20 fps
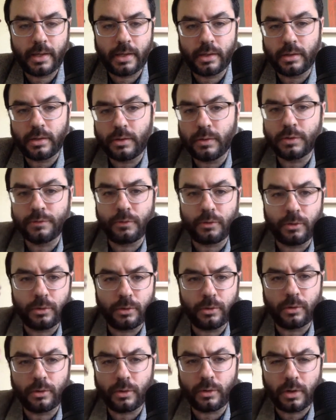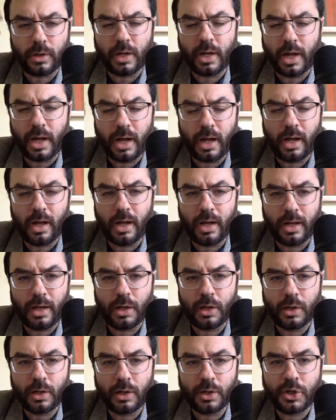useful
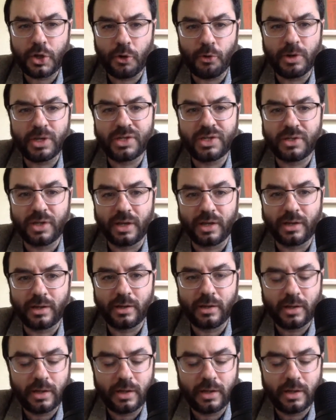heuristic